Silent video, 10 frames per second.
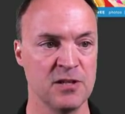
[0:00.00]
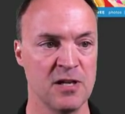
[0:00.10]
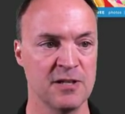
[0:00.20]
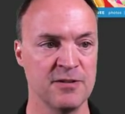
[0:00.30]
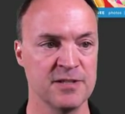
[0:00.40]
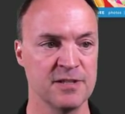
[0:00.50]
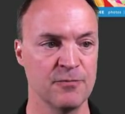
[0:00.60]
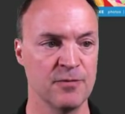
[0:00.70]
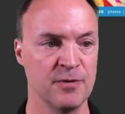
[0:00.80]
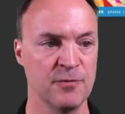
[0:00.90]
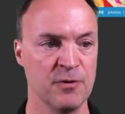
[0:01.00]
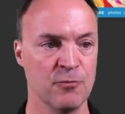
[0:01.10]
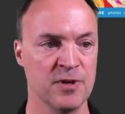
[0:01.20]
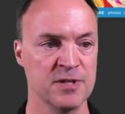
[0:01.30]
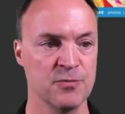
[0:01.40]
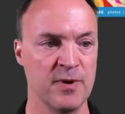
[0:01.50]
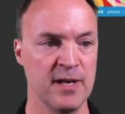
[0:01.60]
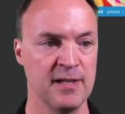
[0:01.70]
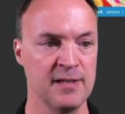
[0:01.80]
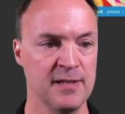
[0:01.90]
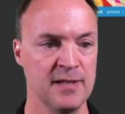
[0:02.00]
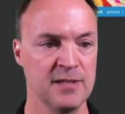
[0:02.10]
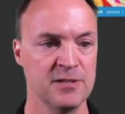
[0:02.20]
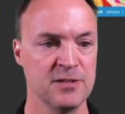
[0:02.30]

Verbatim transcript: tolerance works well